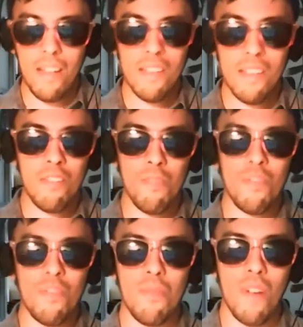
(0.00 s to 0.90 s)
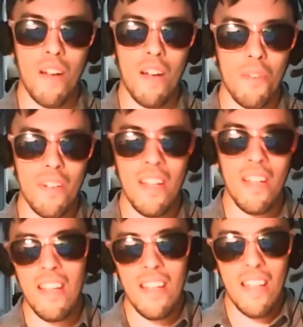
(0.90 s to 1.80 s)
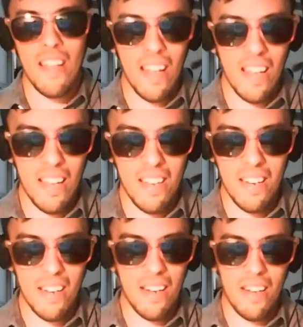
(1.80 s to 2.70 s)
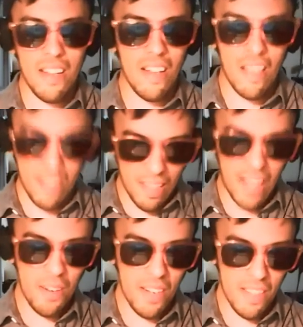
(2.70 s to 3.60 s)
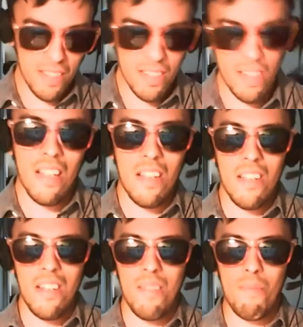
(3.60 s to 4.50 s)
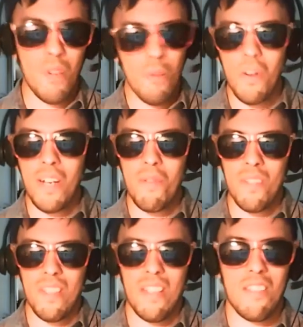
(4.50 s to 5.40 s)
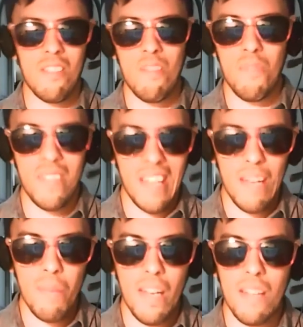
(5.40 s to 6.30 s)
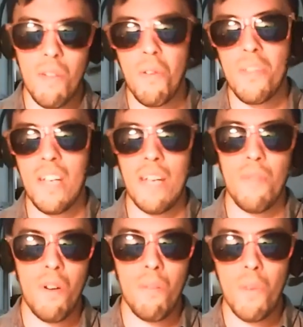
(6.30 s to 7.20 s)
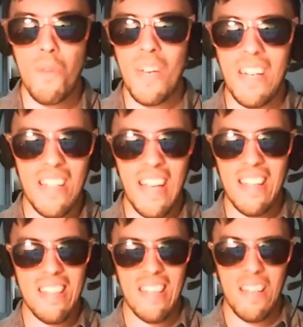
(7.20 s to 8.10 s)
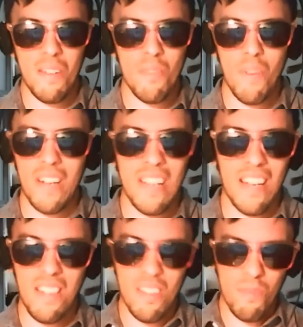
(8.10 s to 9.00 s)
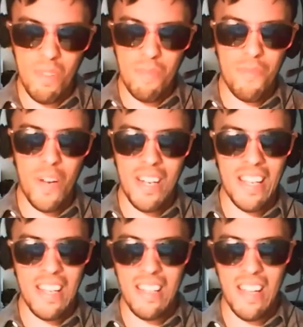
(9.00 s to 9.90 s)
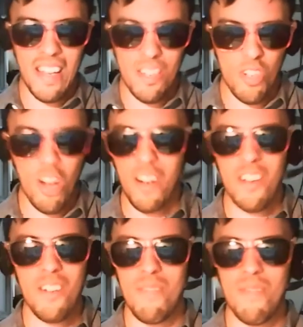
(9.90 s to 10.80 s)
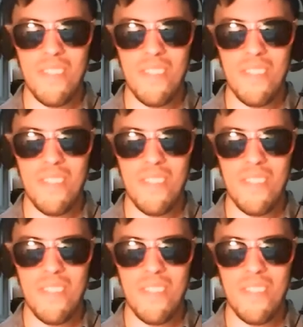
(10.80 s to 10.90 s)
Super, super awkward and hilarious. Bill Murray was like super deadpan the whole time, the whole movie, and he's wearing like these really funky like jogger